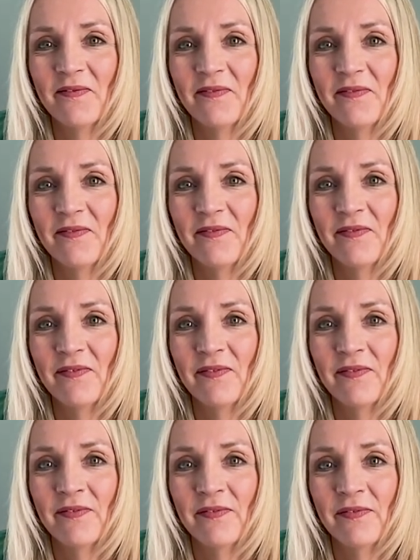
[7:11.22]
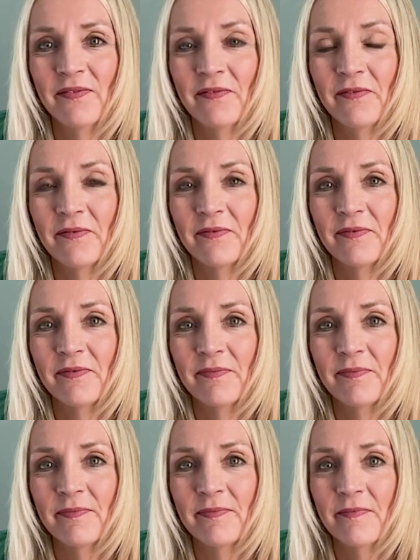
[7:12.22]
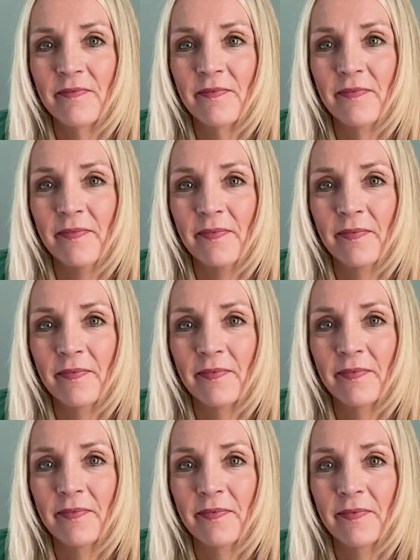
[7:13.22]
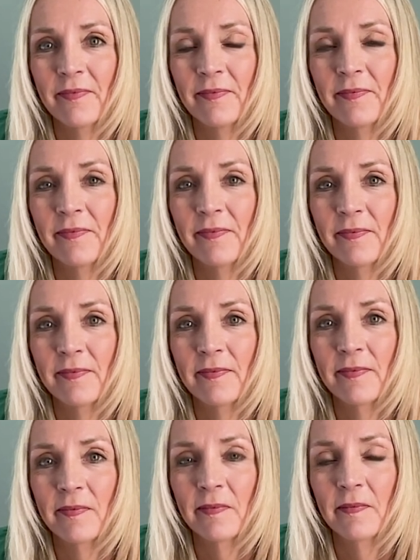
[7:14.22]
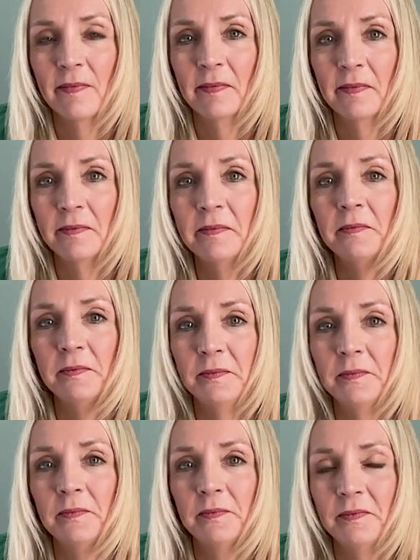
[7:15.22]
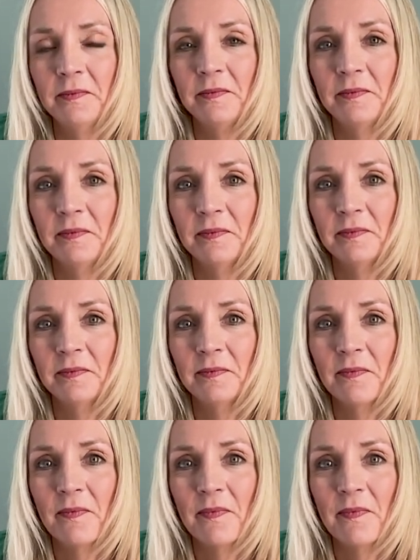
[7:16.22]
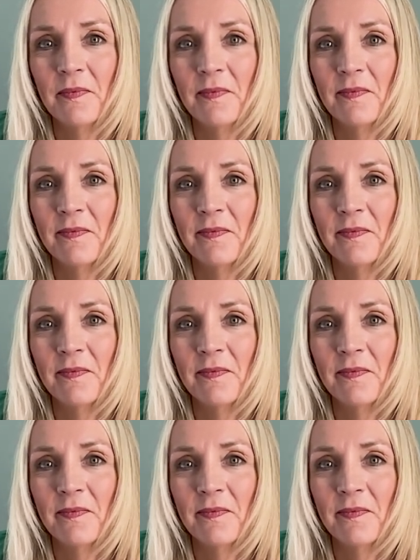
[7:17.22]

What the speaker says: This person isn't speaking.